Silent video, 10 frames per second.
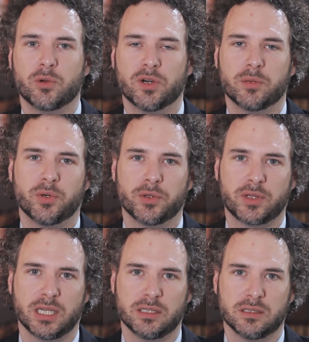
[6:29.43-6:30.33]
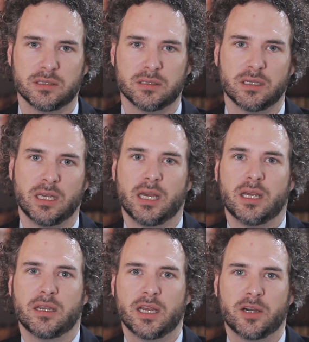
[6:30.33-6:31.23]
We won both cases.
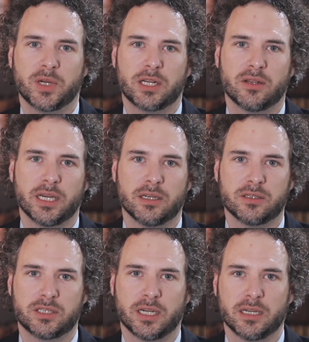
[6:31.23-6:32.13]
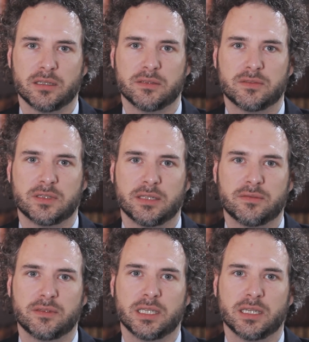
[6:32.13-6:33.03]
Now my client and her child live
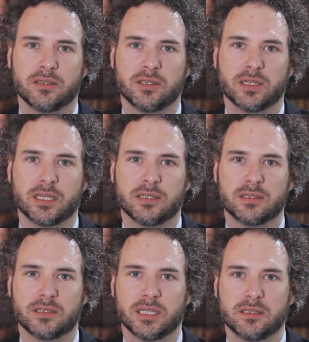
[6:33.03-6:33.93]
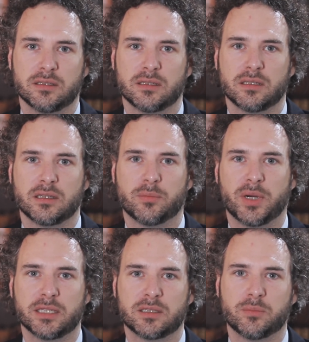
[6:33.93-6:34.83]
safely in the United States. The
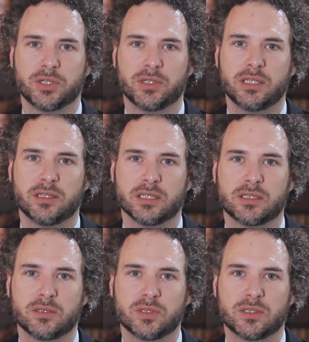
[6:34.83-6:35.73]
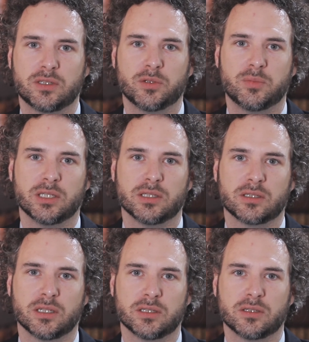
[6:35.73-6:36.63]
possibility that she would still be in this
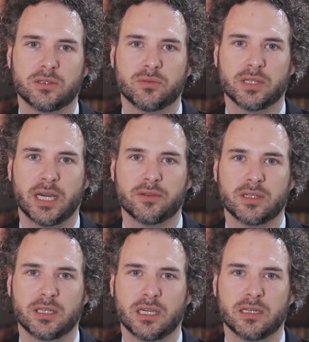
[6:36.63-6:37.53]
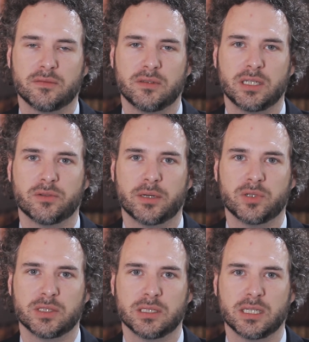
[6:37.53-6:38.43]
country without the aid of legal
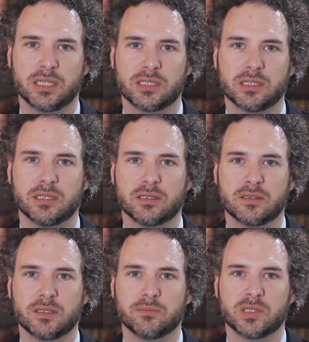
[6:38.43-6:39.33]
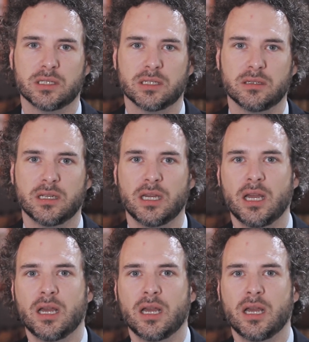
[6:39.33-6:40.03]
representation is slim to none.